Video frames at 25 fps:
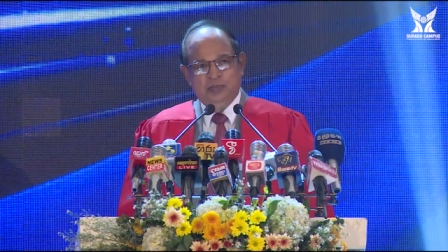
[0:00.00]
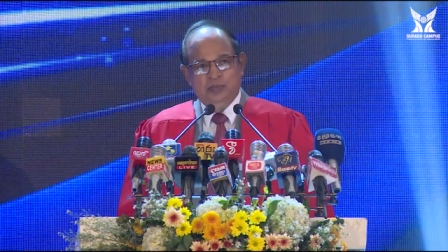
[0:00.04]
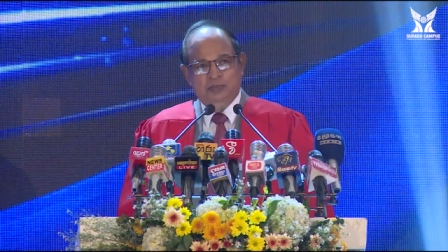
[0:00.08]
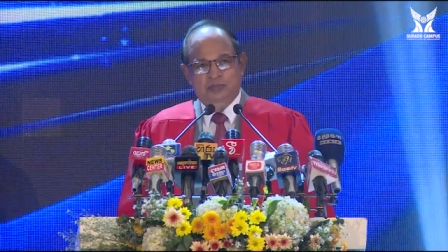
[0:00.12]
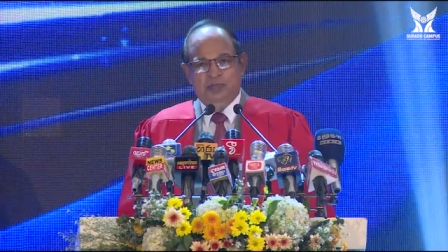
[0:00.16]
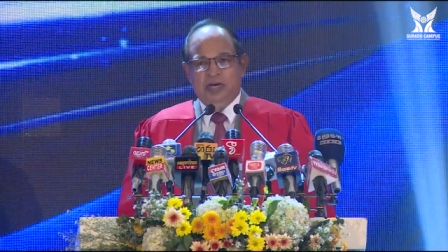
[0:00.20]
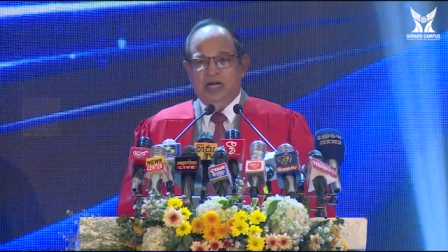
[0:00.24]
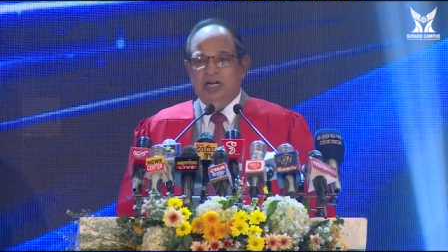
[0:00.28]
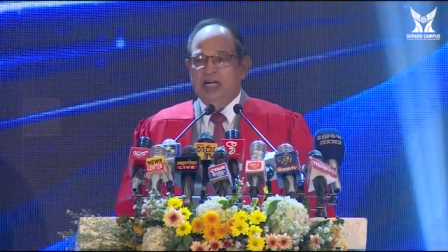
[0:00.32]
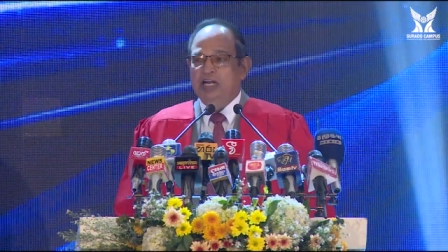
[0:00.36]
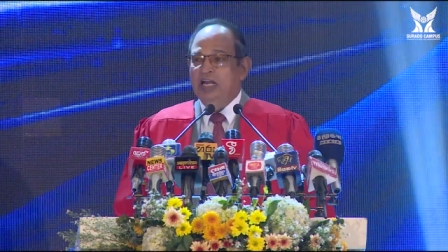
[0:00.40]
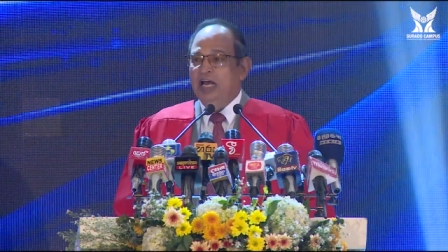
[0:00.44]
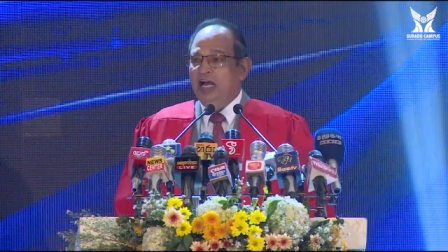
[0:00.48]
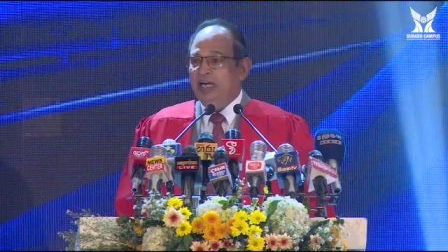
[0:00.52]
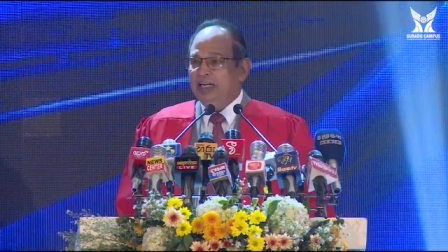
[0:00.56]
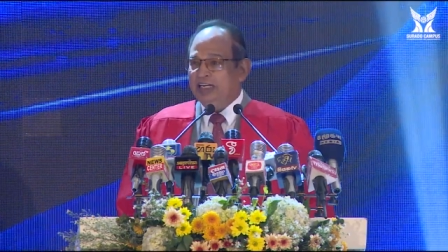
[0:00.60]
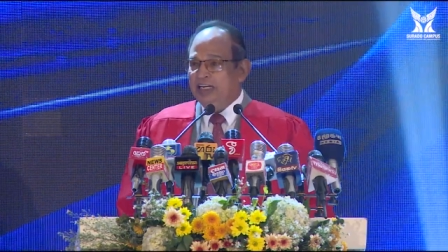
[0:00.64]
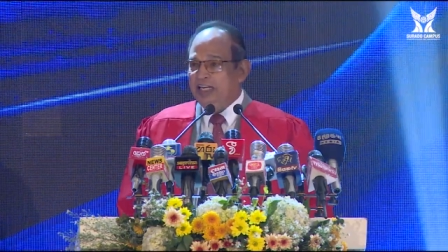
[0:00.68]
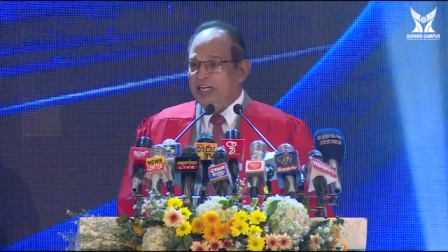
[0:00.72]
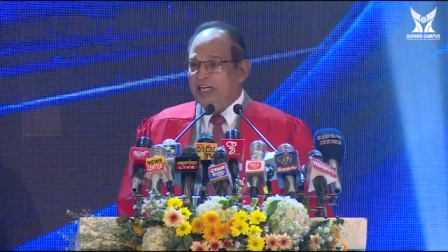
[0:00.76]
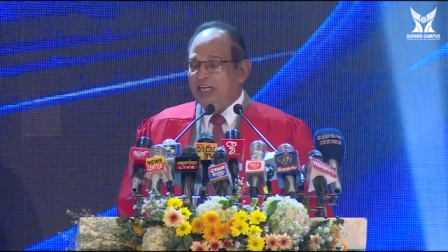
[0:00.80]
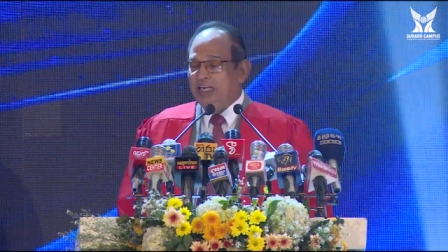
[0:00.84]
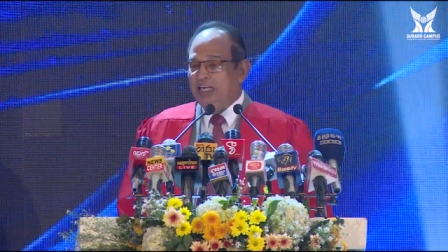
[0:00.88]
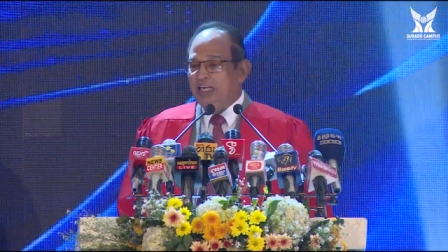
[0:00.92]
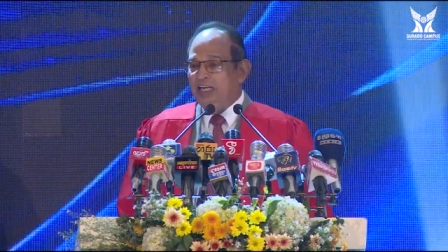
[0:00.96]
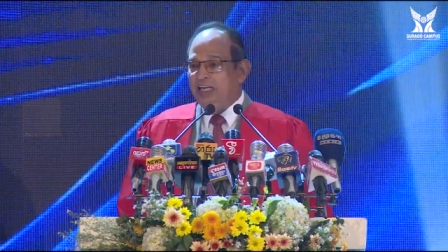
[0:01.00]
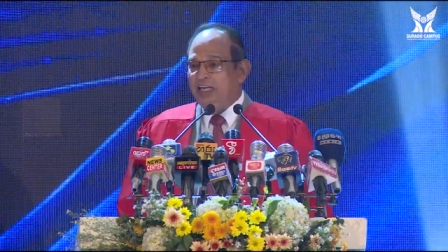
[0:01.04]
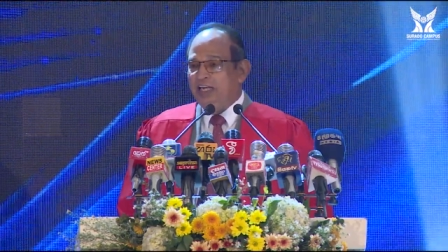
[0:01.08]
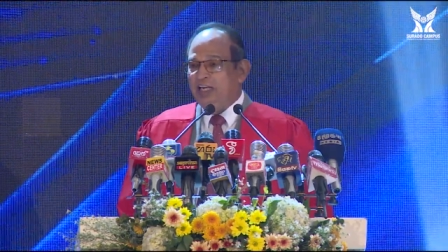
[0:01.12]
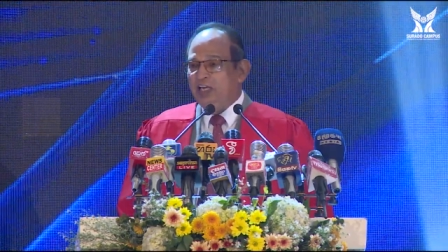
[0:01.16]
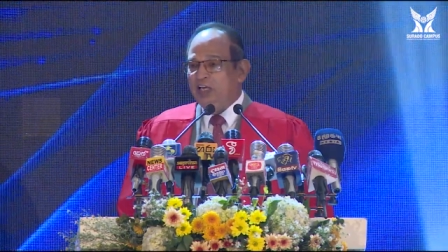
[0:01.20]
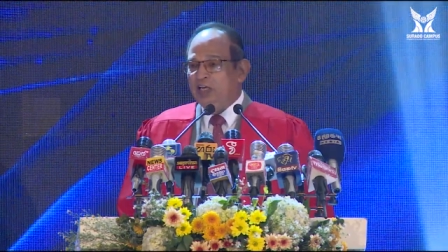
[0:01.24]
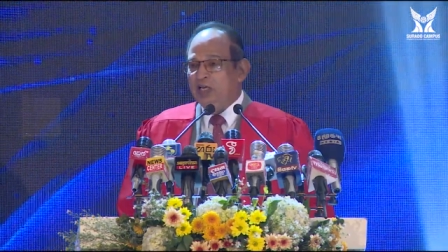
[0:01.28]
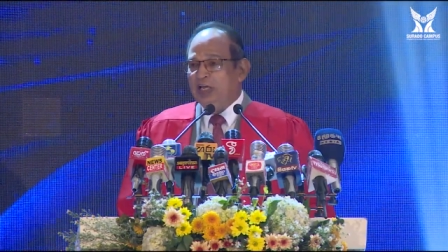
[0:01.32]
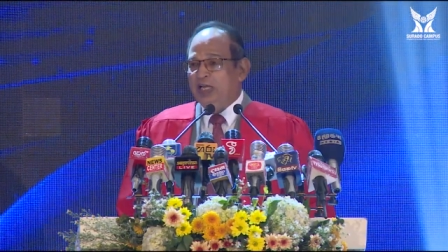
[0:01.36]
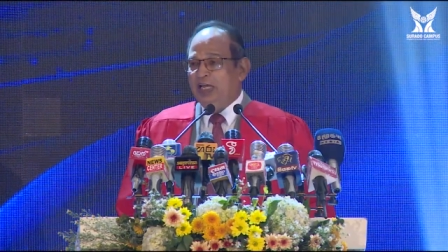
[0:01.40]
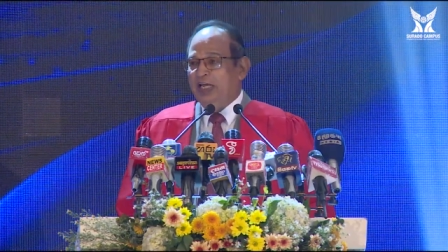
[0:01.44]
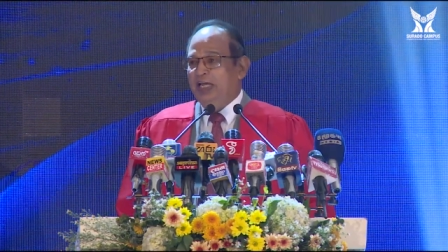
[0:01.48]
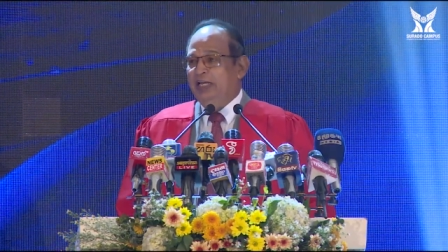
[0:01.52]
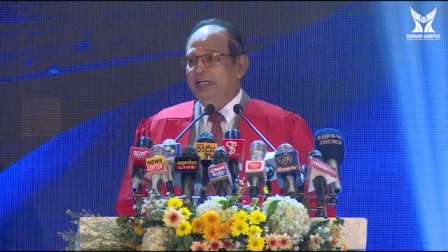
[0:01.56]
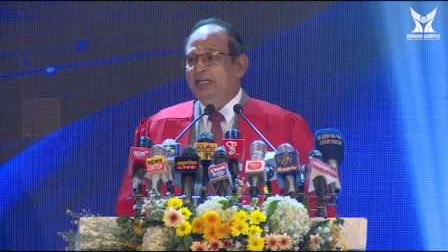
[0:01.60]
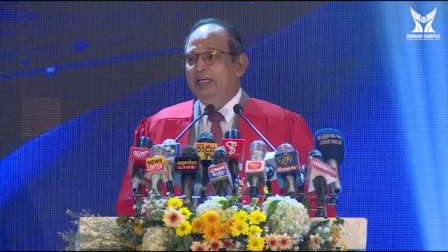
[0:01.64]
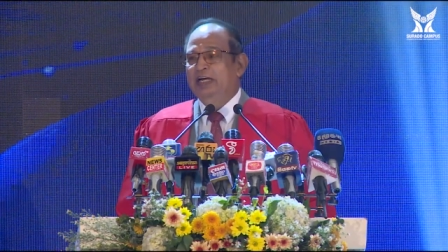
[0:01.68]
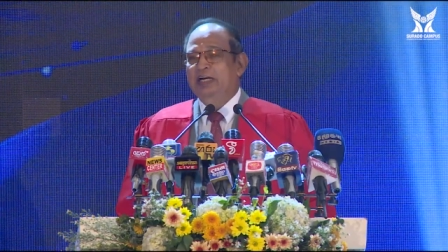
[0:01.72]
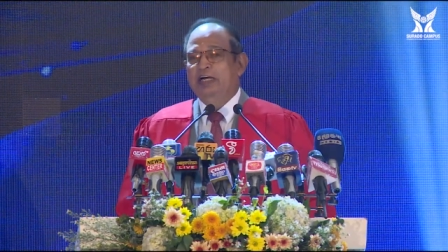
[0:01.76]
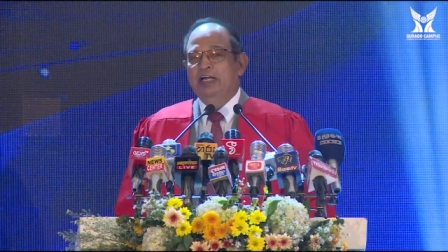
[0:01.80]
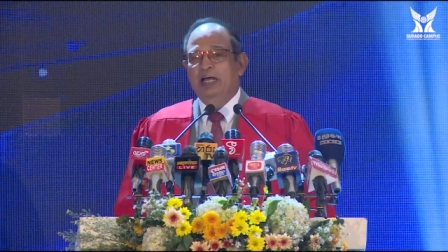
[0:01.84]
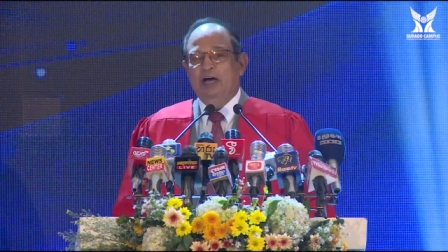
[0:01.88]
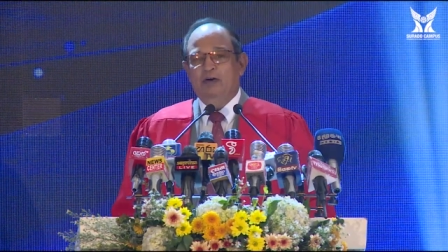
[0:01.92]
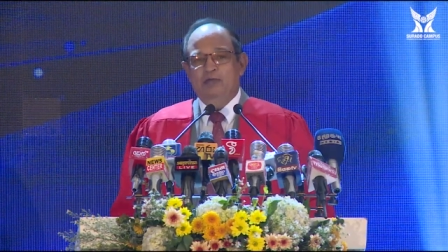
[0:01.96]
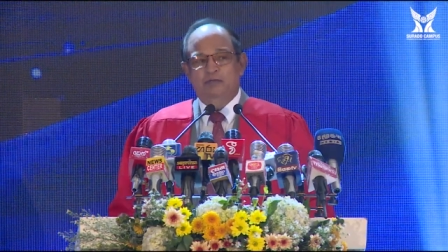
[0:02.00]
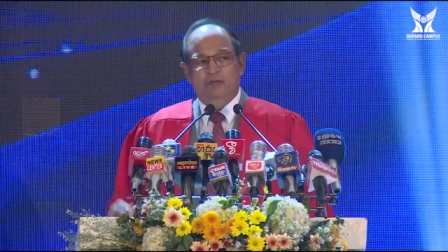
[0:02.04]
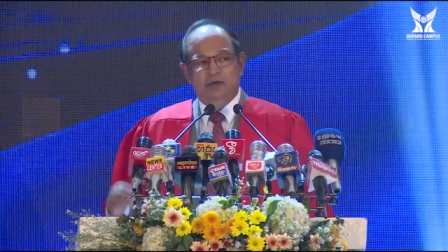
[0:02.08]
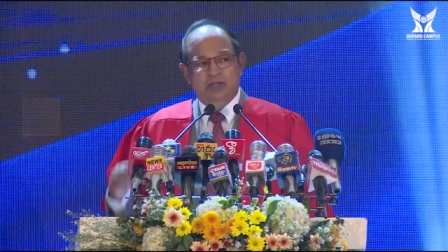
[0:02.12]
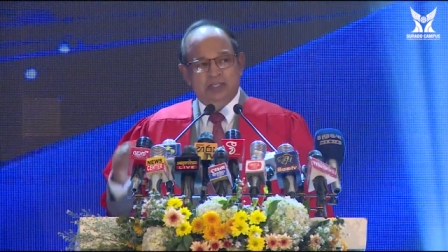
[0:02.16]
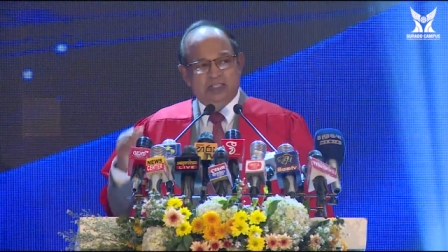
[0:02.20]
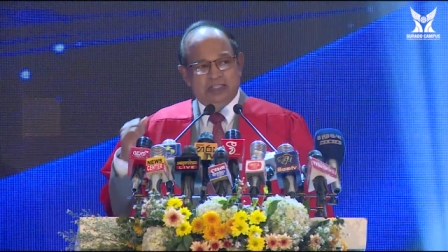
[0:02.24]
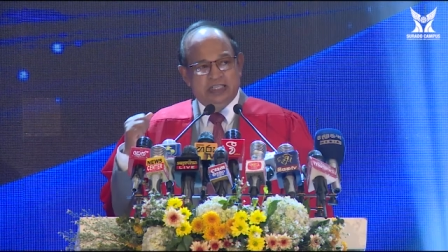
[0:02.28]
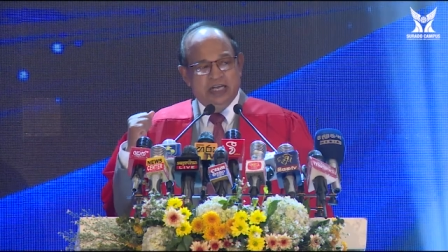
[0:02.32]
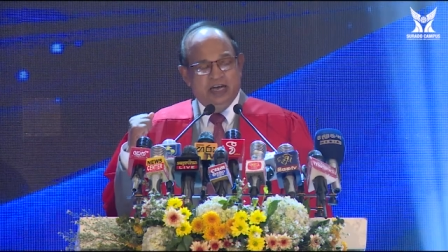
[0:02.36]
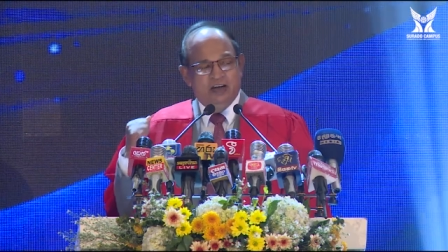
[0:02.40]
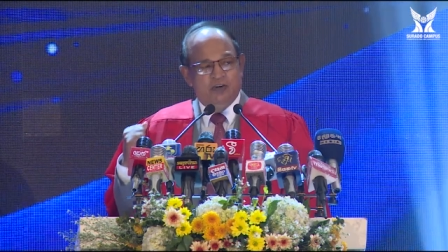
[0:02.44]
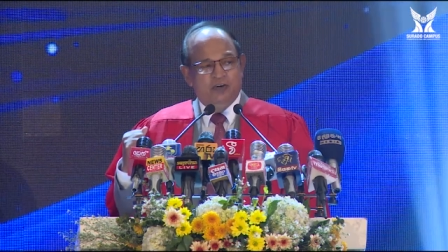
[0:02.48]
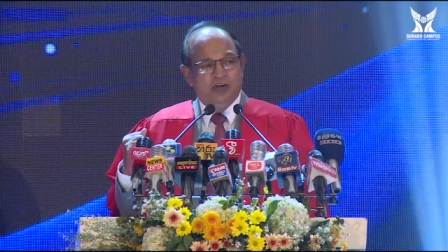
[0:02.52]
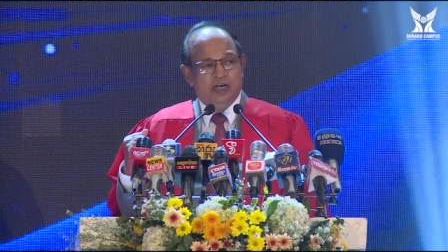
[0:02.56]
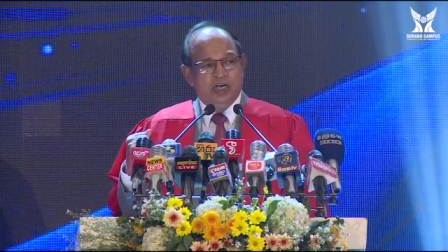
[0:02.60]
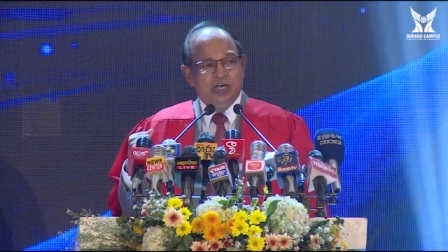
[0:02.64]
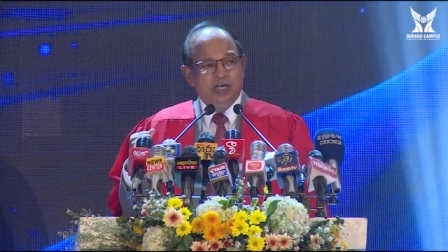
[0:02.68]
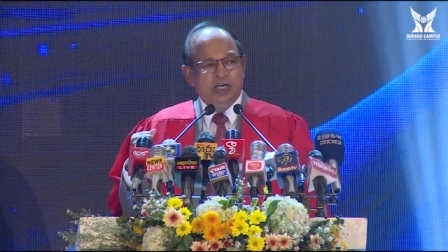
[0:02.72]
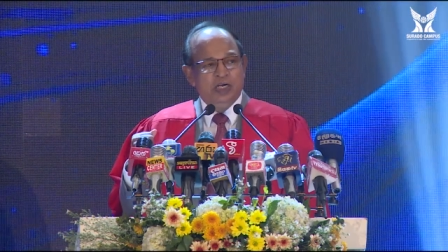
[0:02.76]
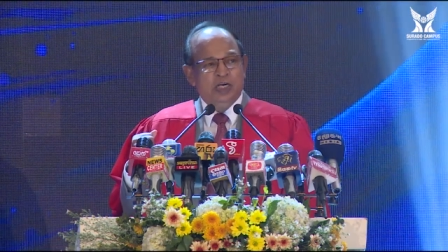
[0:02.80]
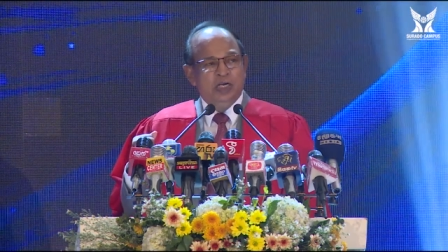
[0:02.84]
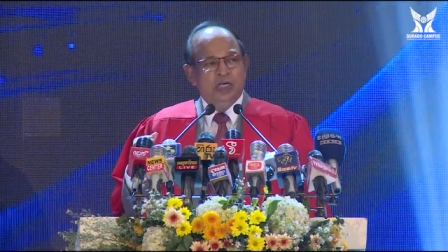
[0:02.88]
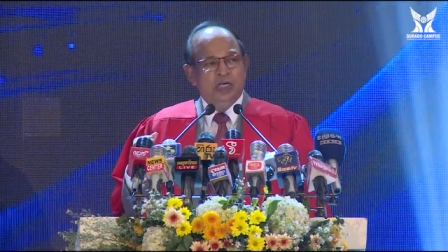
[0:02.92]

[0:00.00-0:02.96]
But luckily ended up with our